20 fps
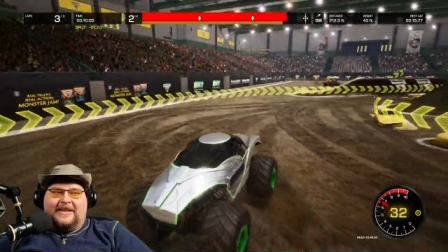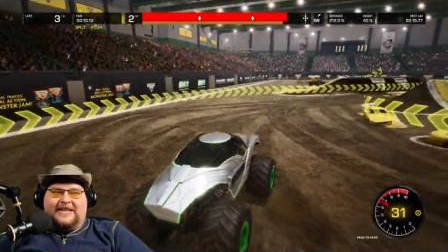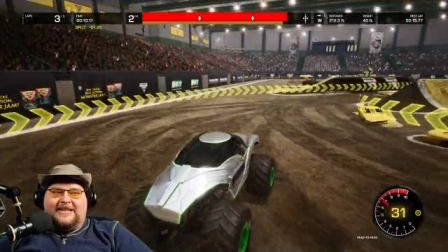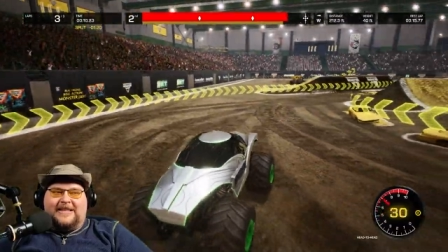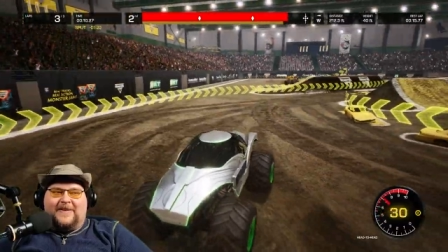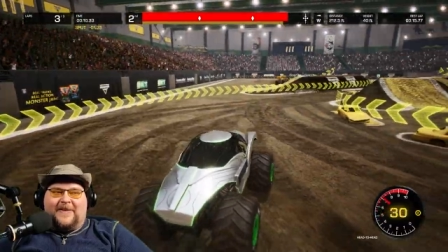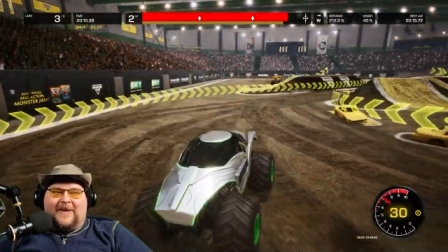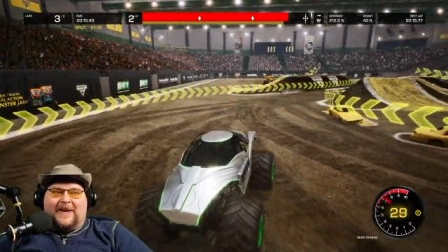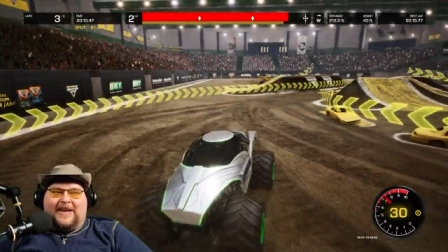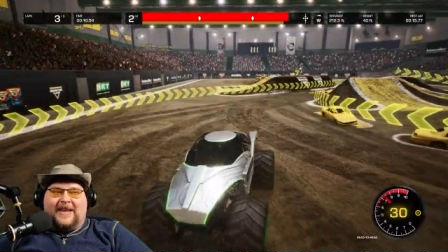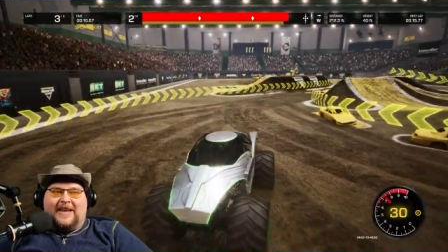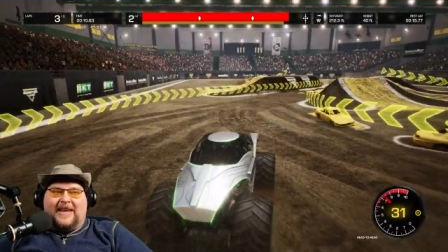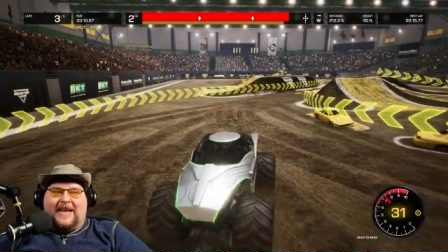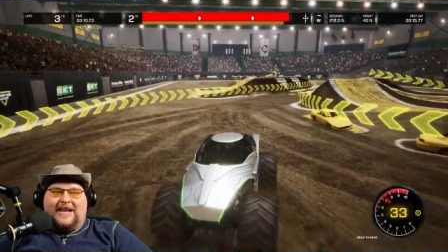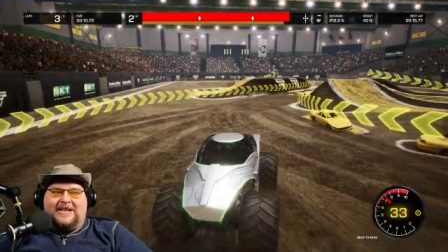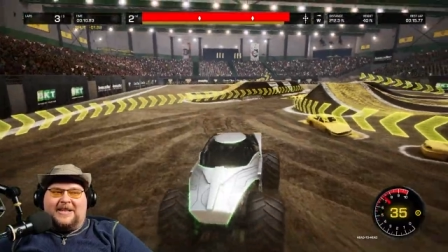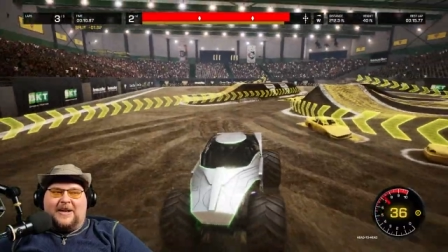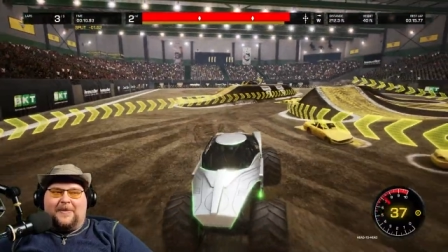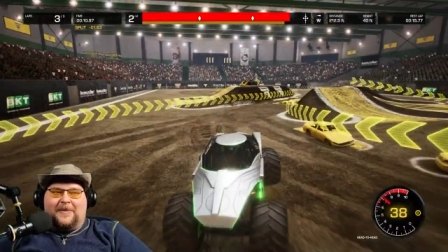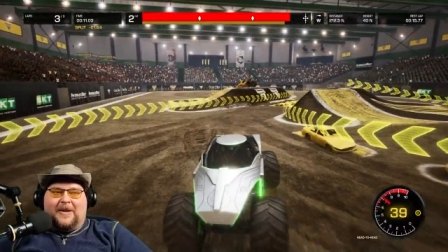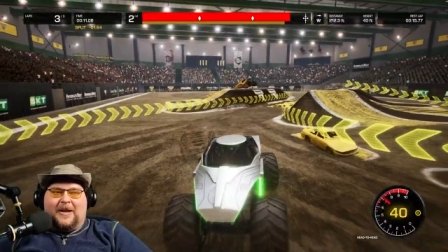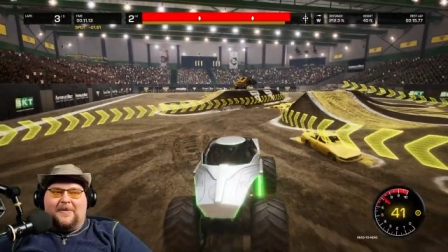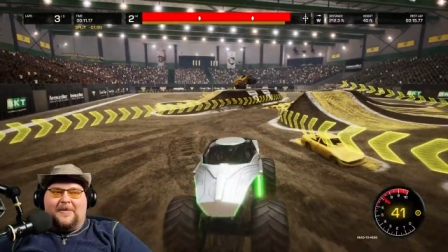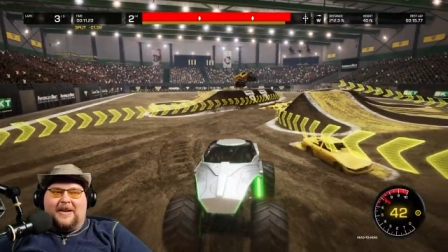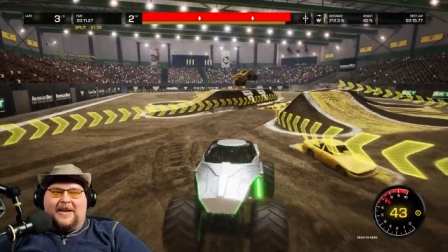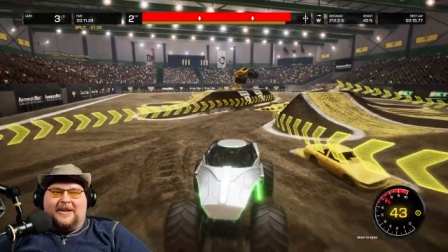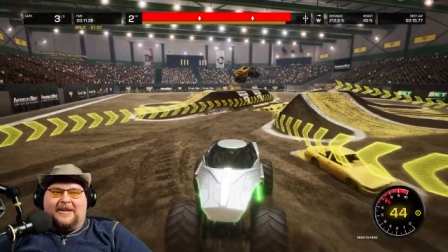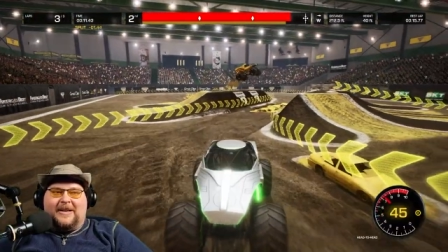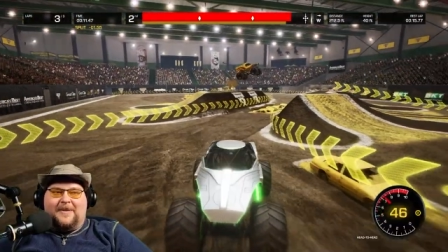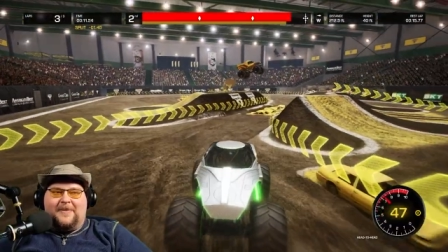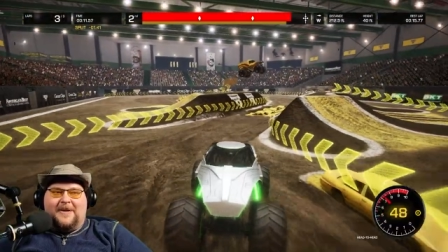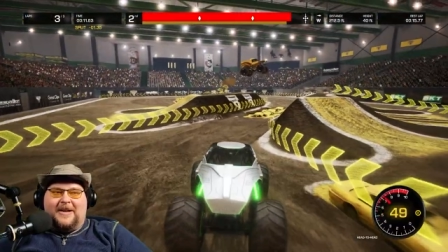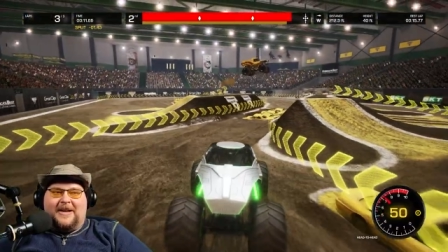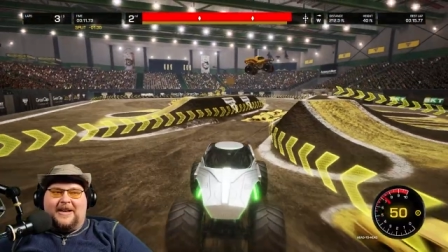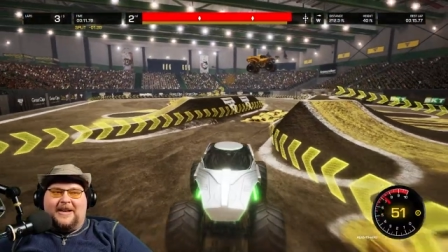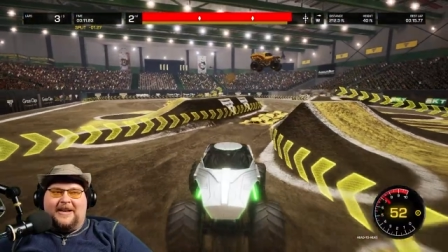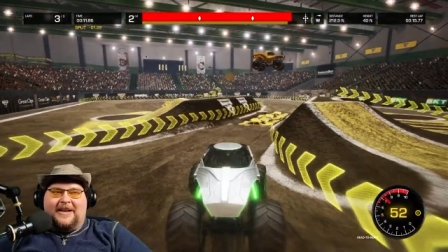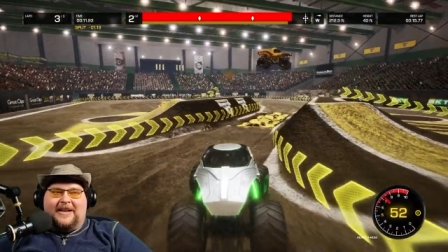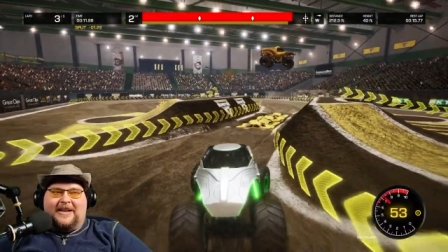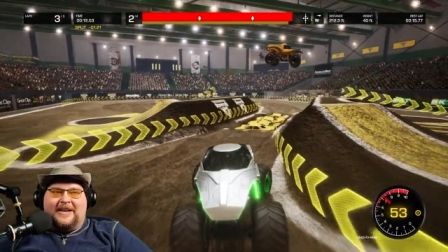Let's see if I can catch up, come on, come
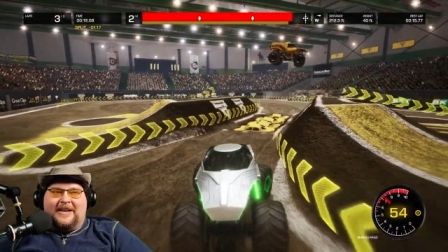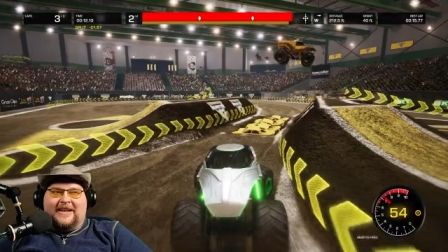on.